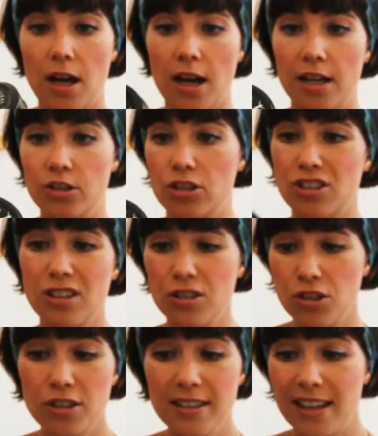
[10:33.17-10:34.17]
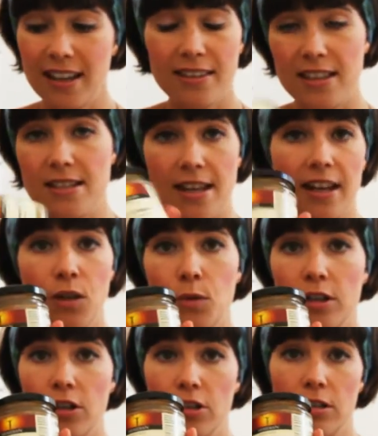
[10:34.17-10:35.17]
And you can get these
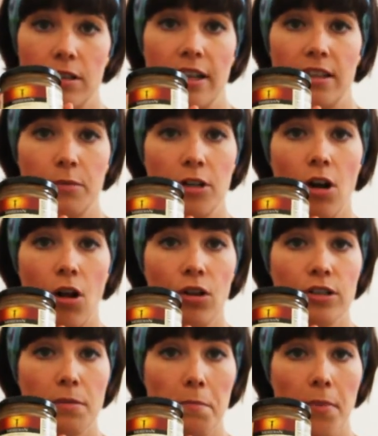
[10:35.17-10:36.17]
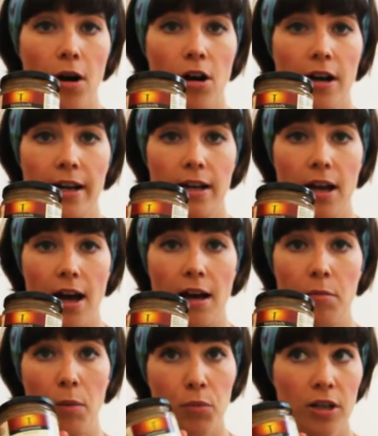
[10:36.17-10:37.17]
anywhere now. You can get them in Holland and Barra.
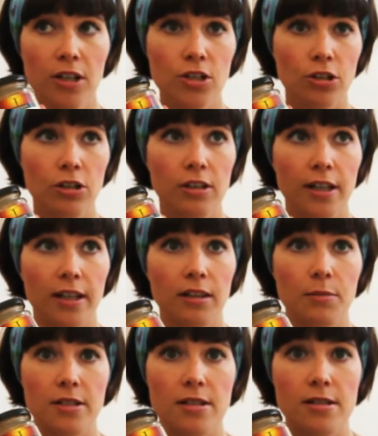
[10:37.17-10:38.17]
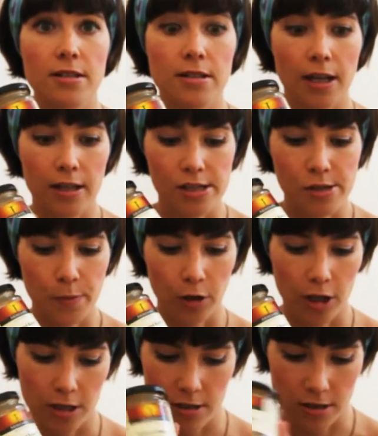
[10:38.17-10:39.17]
I'm pretty sure you can get them in
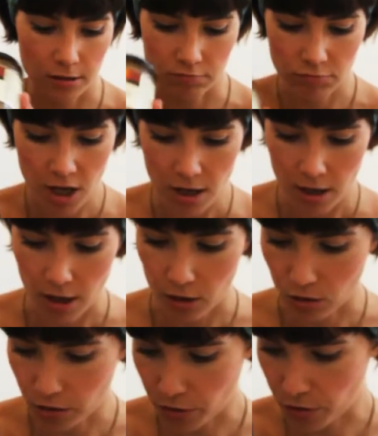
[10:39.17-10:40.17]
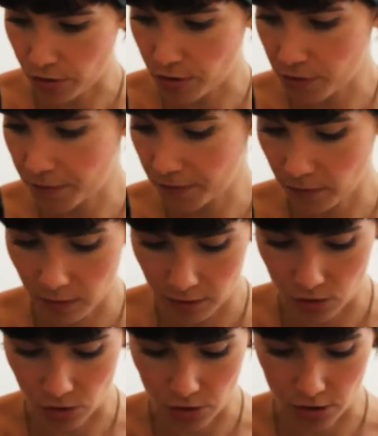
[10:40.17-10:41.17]
Sainsbury's and all those
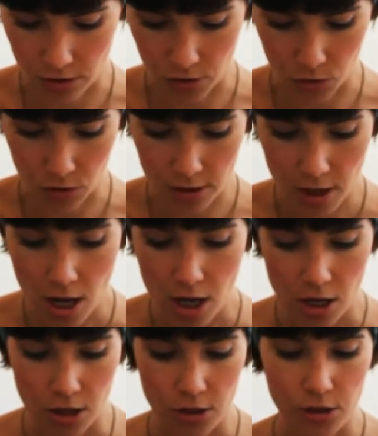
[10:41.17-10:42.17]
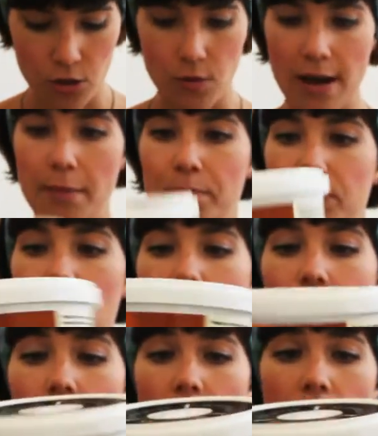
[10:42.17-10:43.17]
sorts of stores. So,
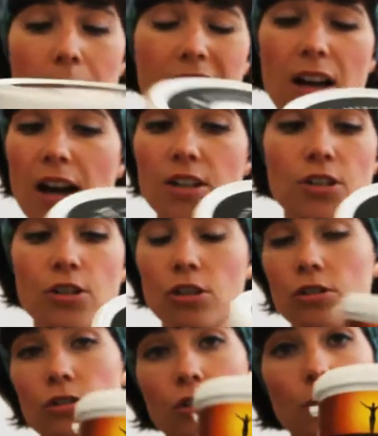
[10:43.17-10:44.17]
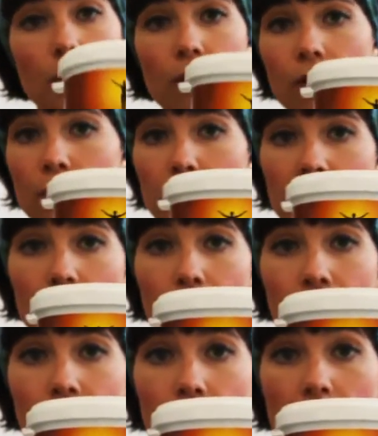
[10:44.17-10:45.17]
but I mean, I just couldn't do without peanut
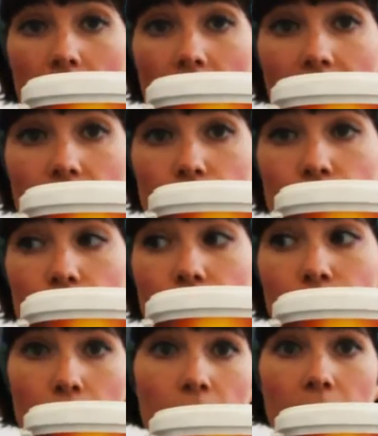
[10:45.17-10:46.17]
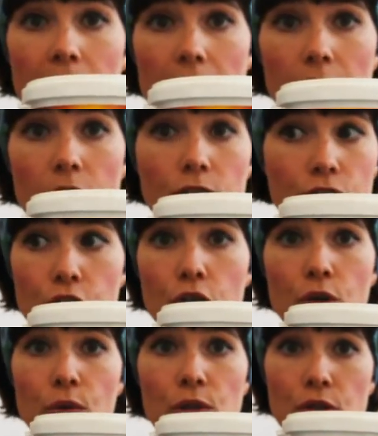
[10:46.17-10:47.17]
butter. I don't just put it on
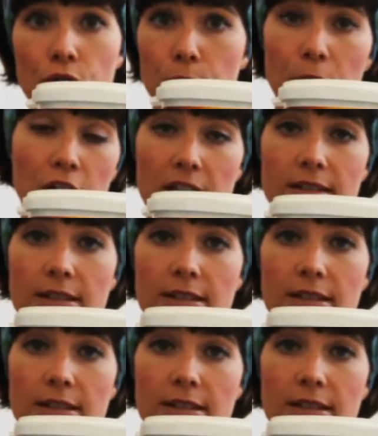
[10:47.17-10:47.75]
toast or put it in